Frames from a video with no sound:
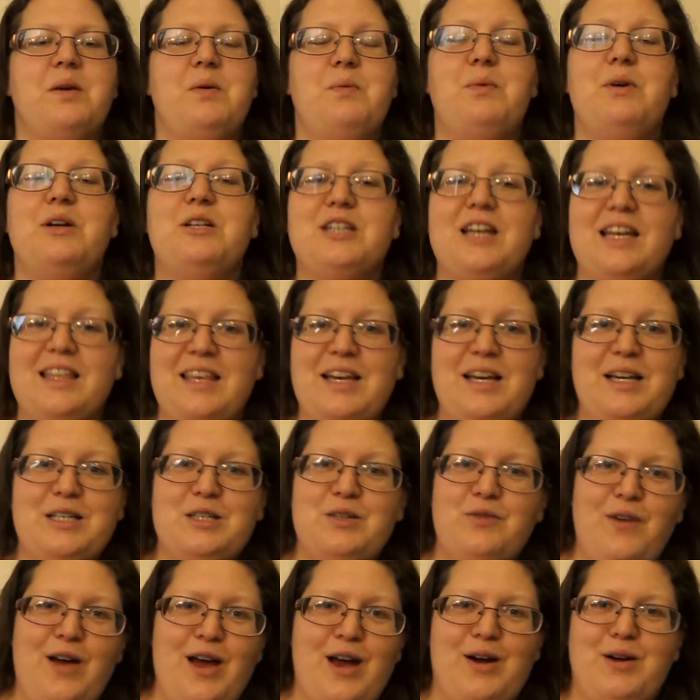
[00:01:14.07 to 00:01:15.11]
which I think is
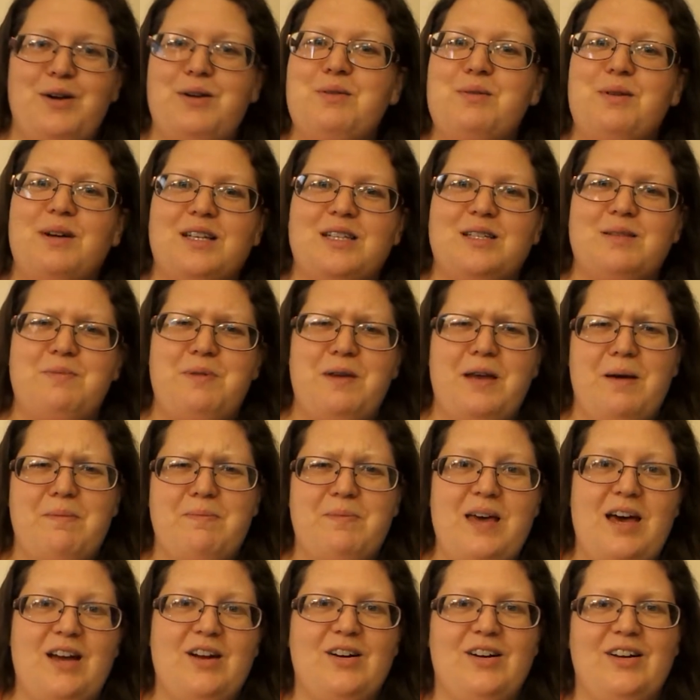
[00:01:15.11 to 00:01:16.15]
fair. Who wants to be up
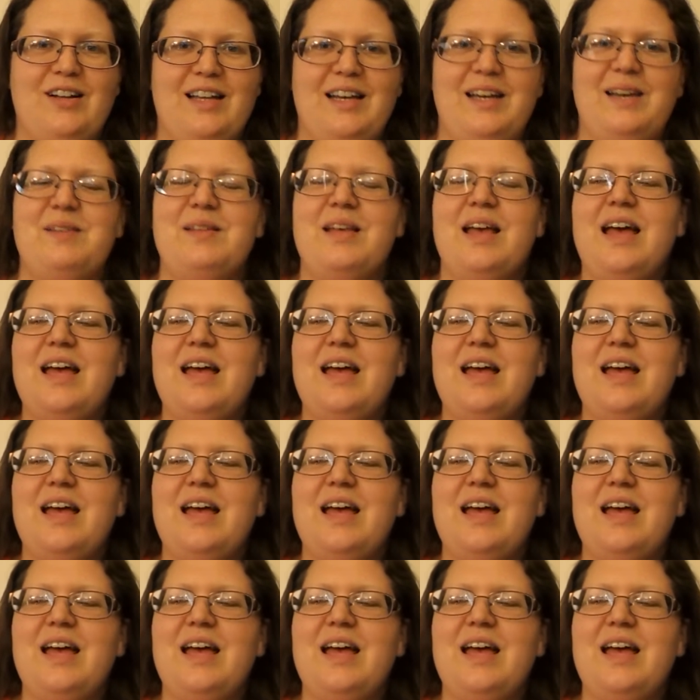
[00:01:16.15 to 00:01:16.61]
that early?